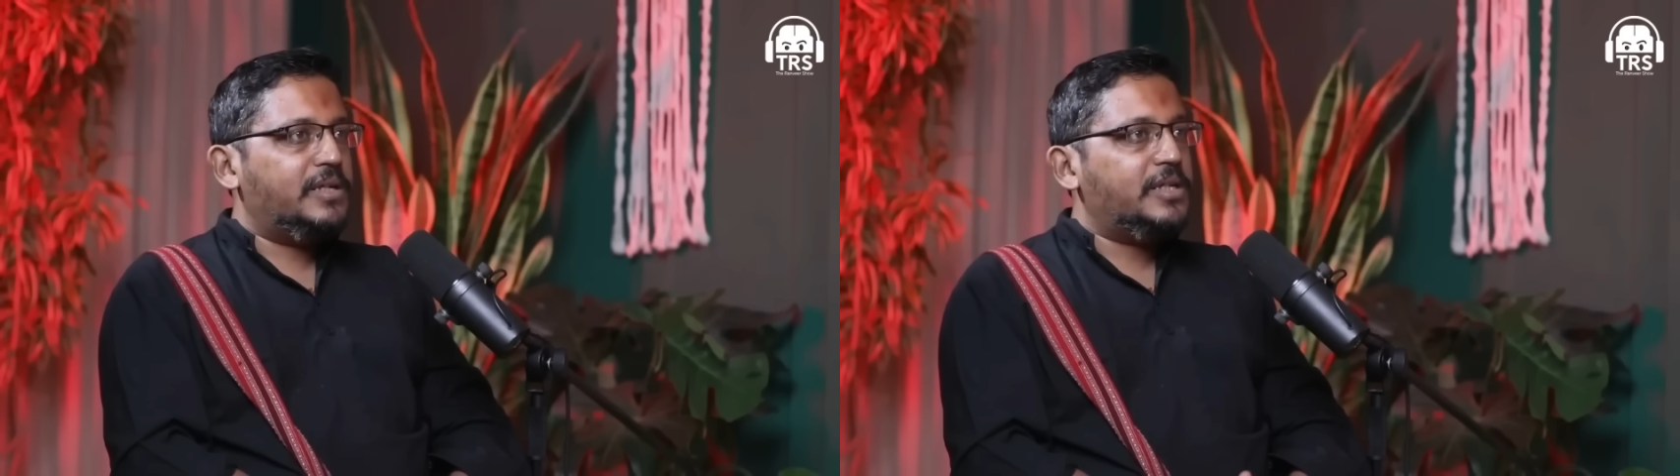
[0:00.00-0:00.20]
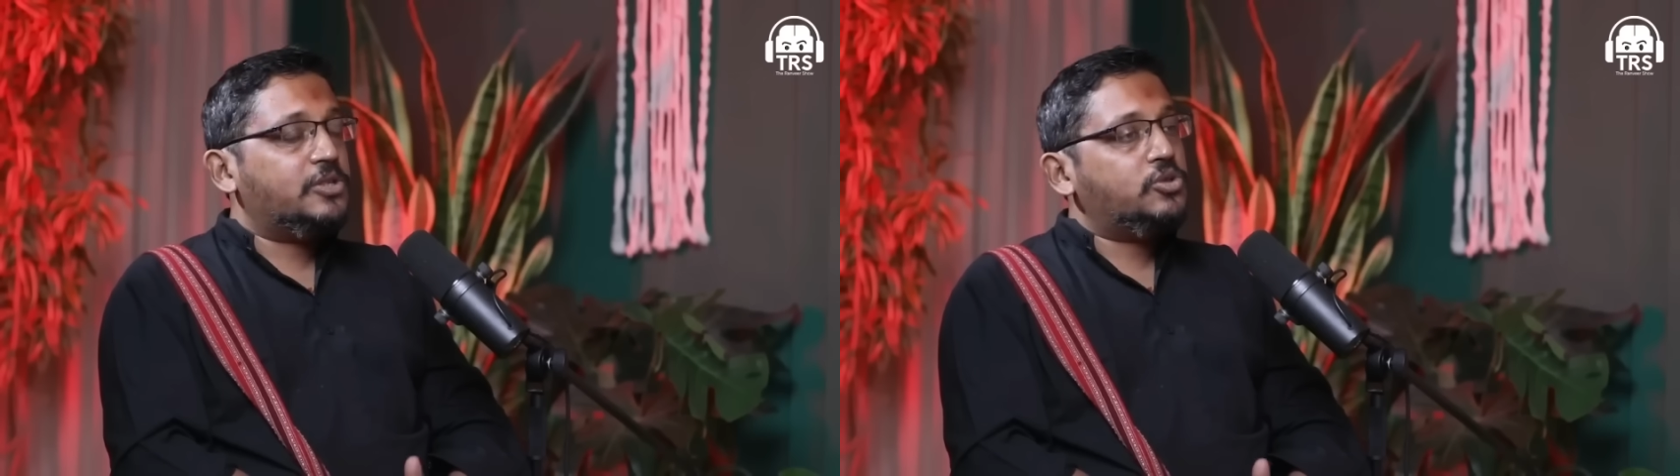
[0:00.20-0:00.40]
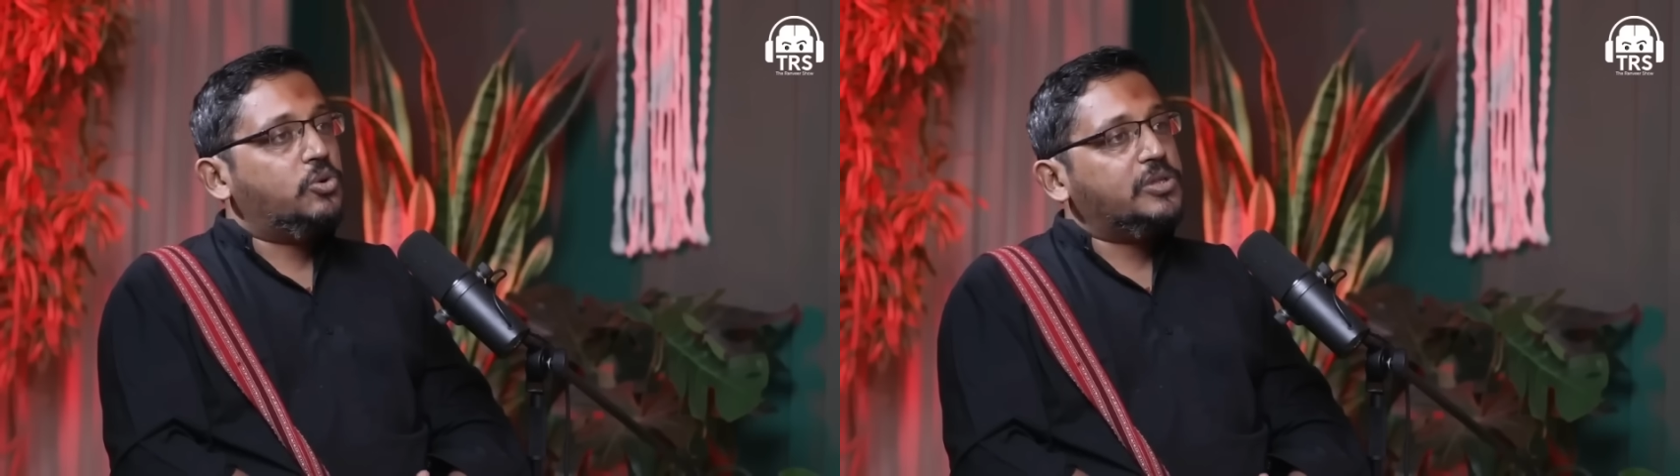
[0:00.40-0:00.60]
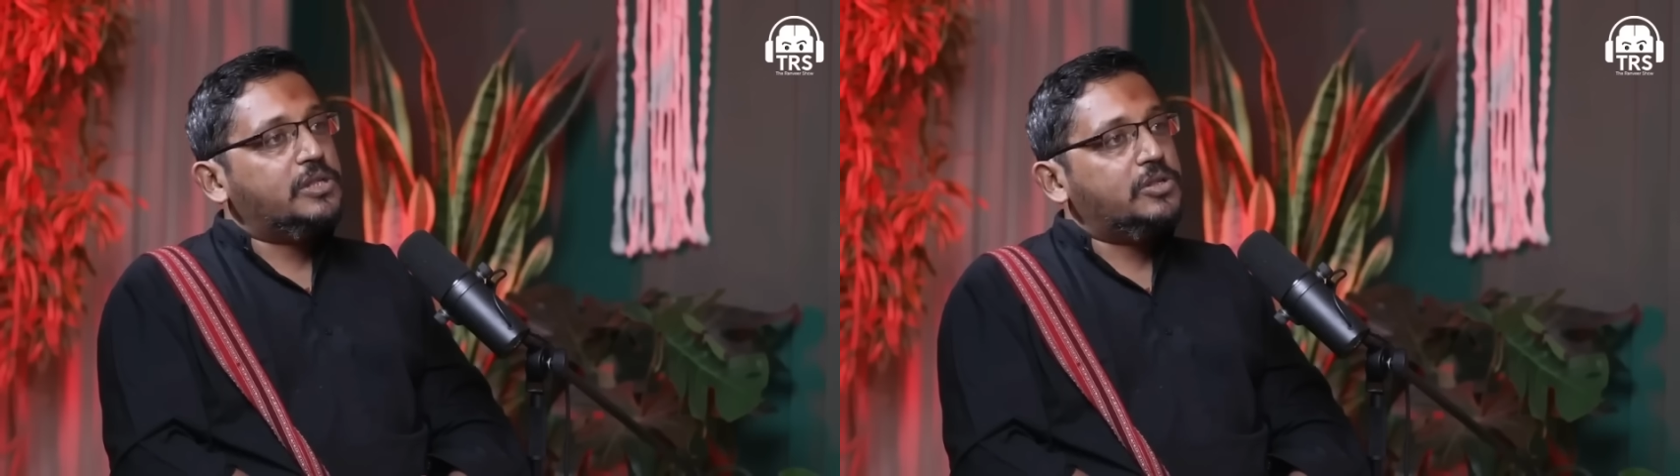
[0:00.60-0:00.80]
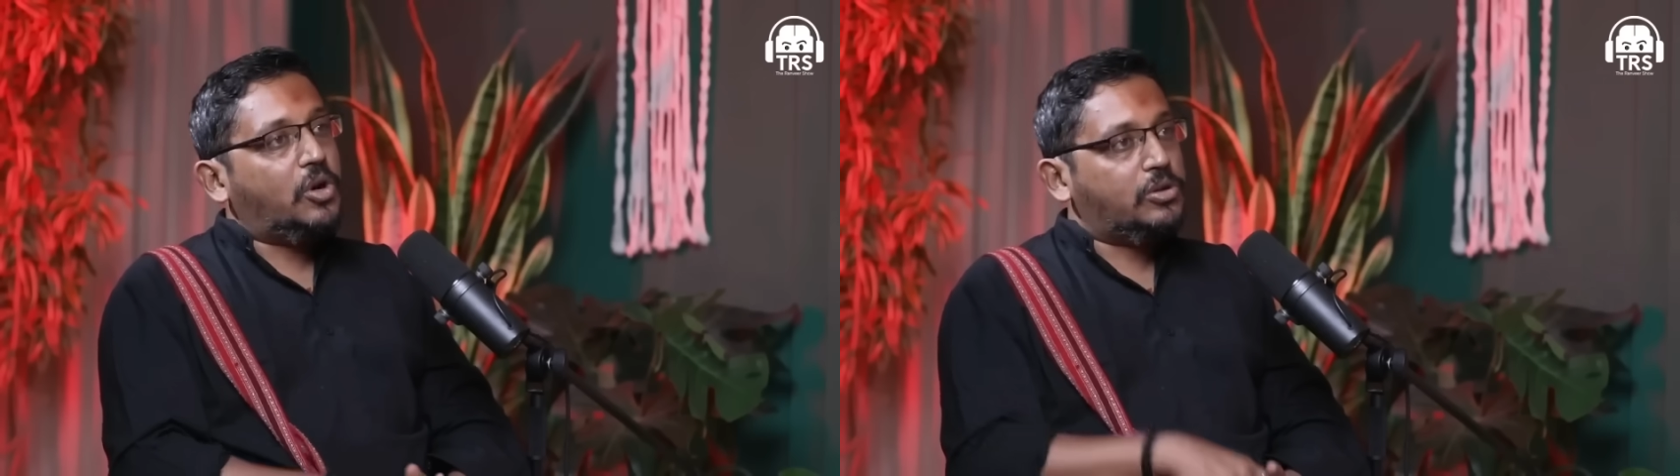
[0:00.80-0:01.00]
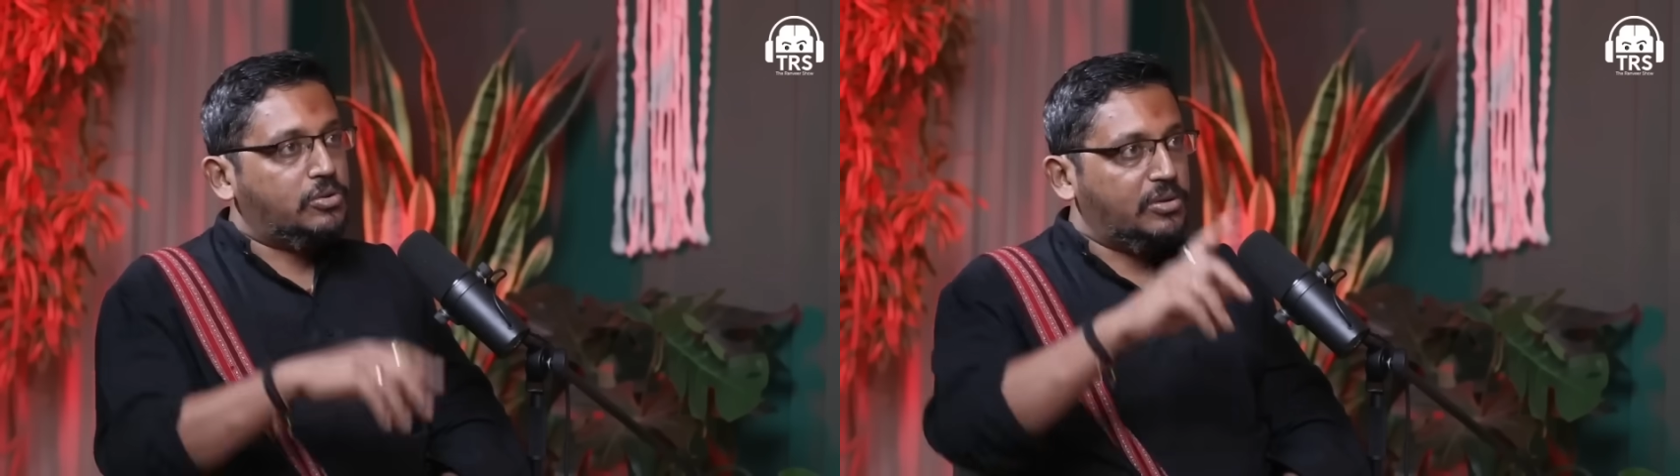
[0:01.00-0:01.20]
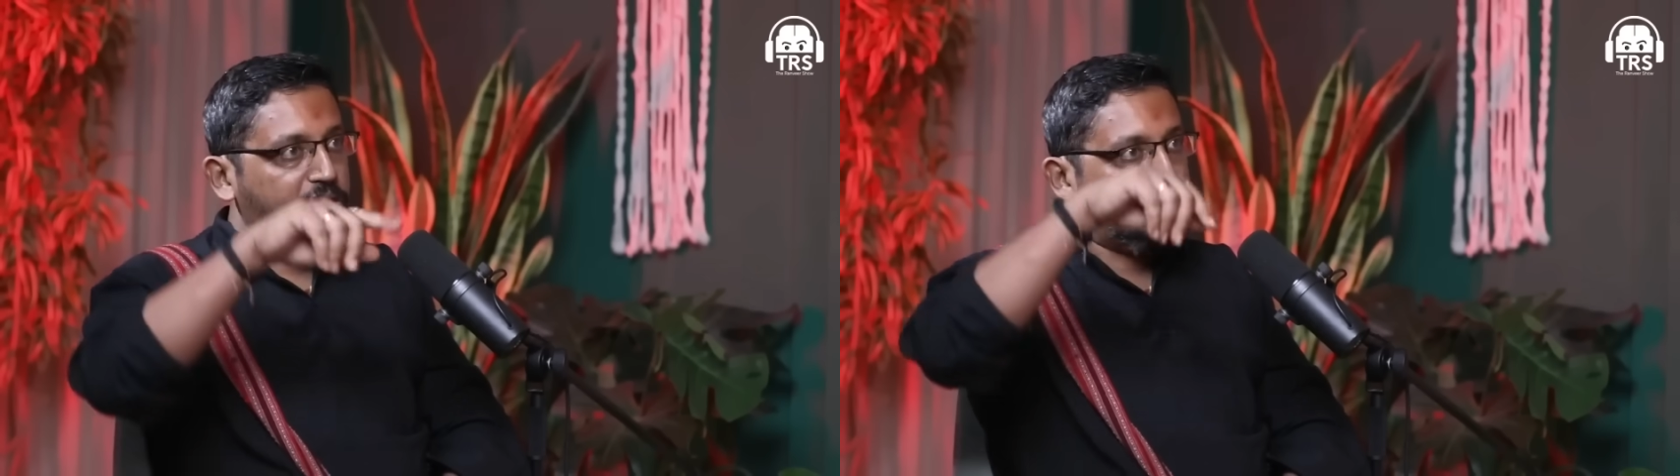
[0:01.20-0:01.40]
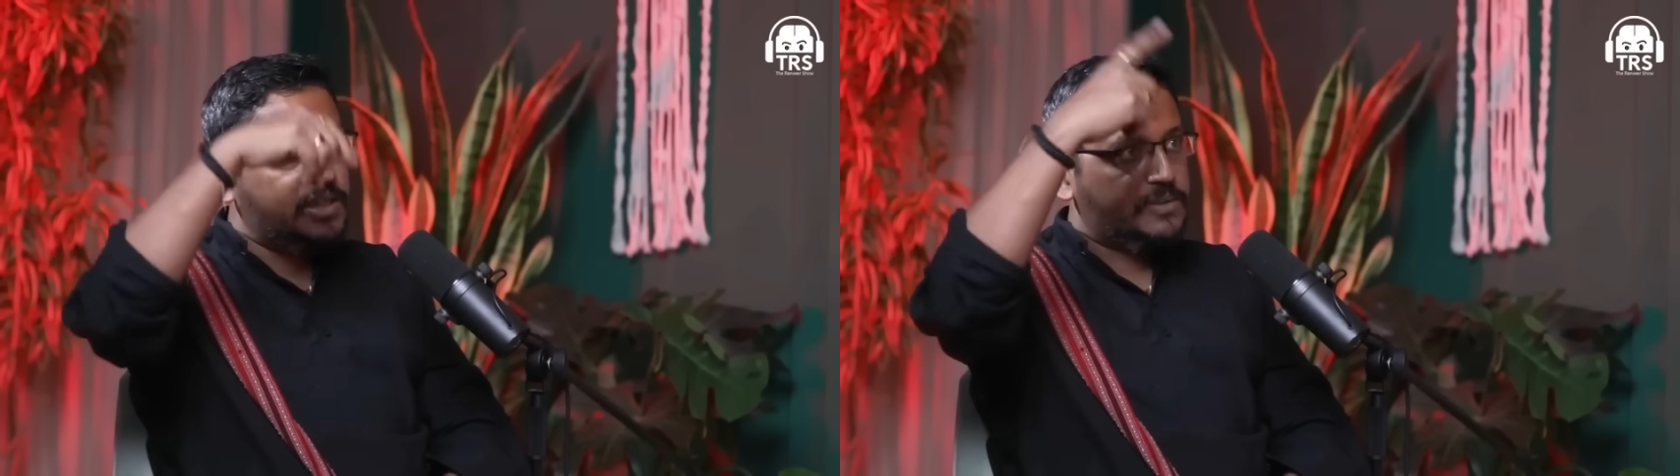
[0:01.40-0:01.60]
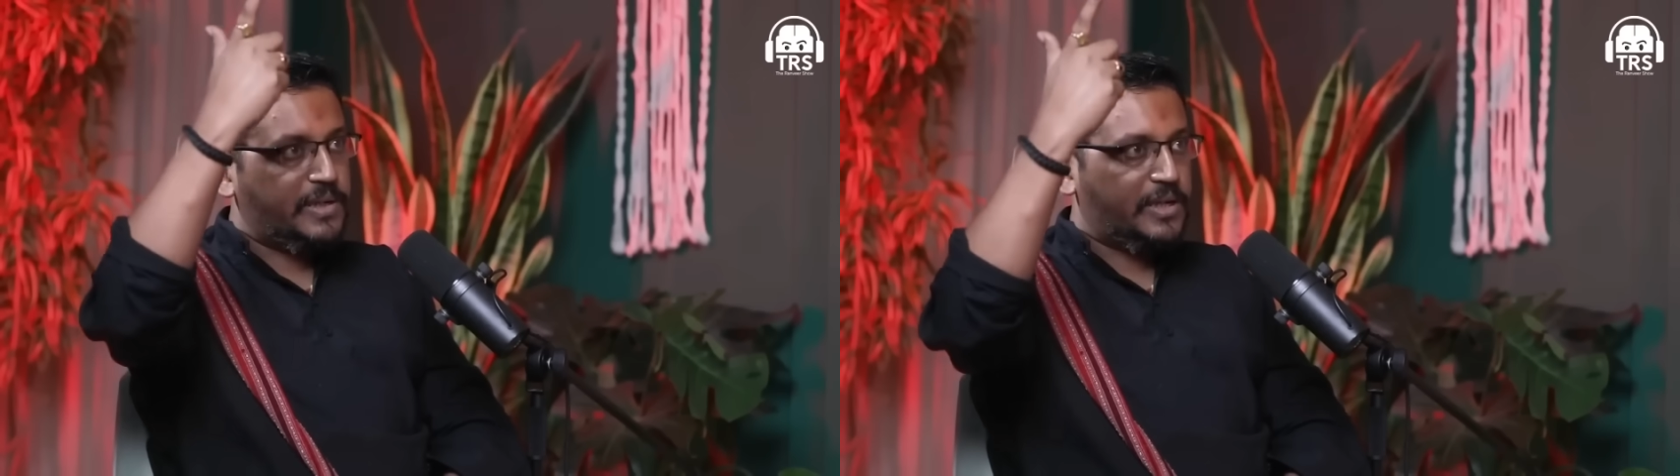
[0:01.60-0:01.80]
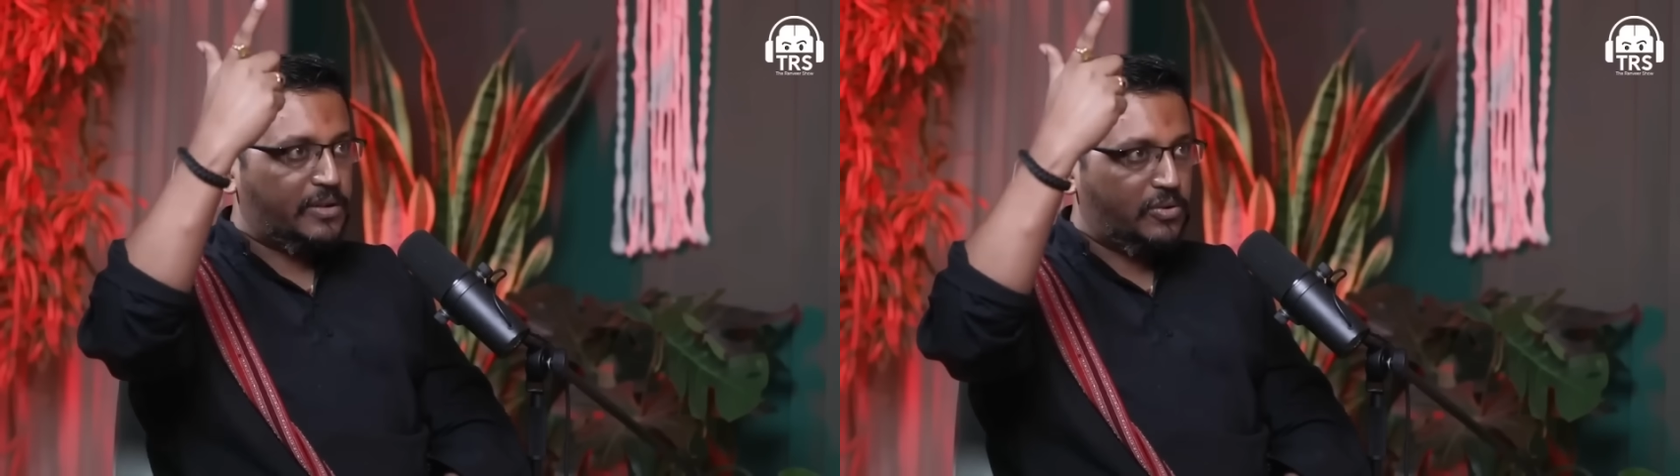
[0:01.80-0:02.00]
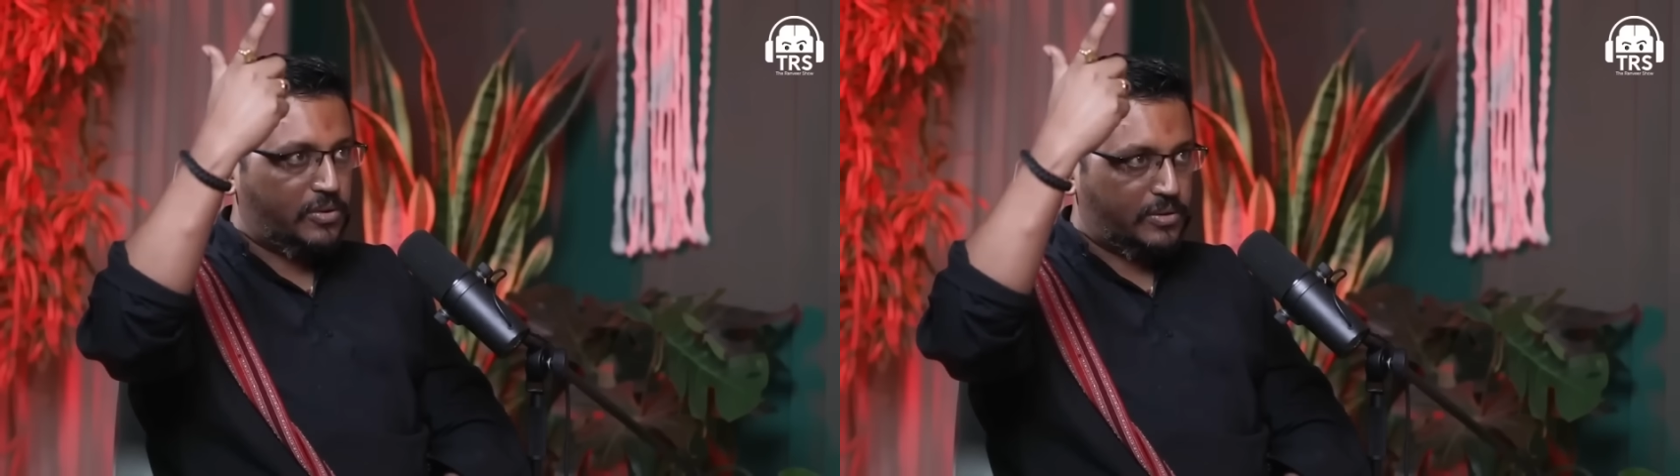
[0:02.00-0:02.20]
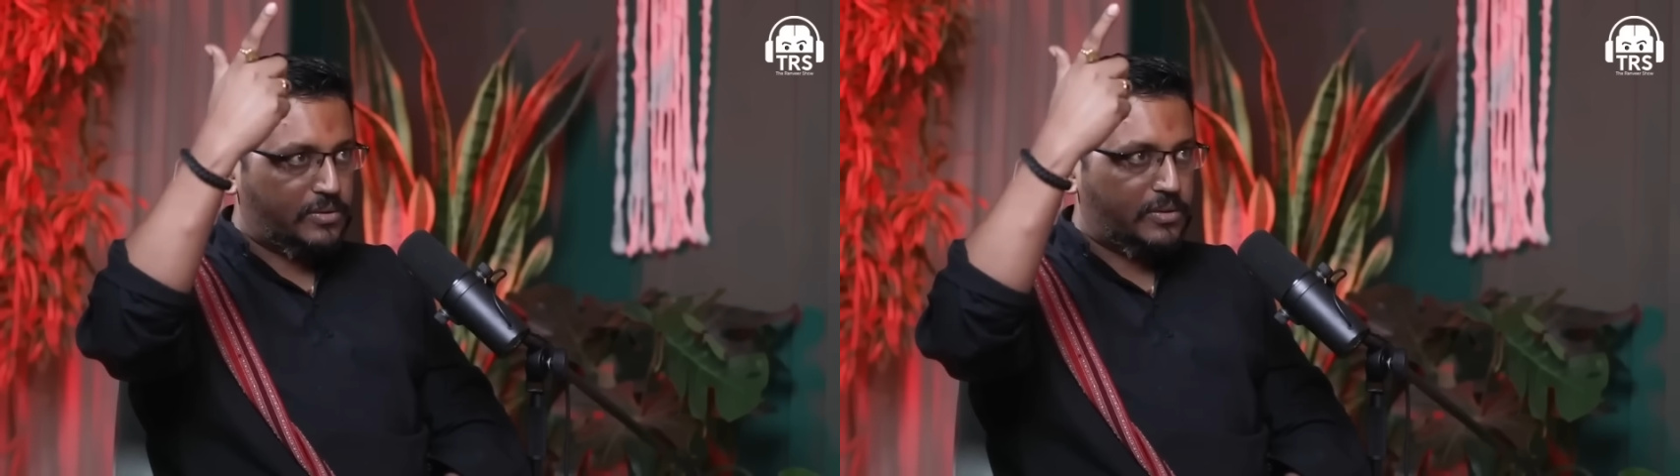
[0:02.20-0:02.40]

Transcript: He has chosen not to leave this plane and go,